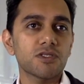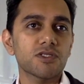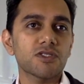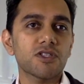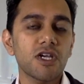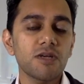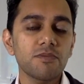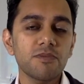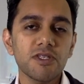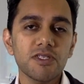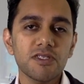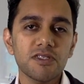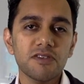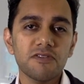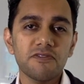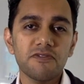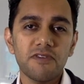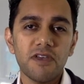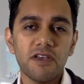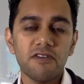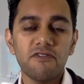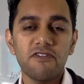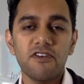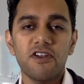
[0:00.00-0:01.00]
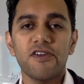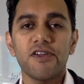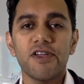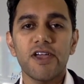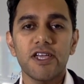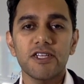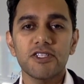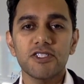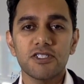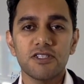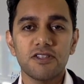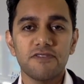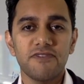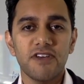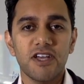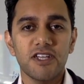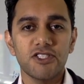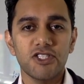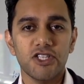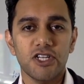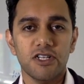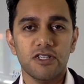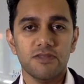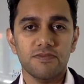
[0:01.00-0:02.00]
Scrum is a variation of
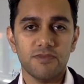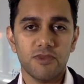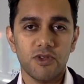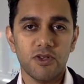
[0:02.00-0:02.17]
Agile.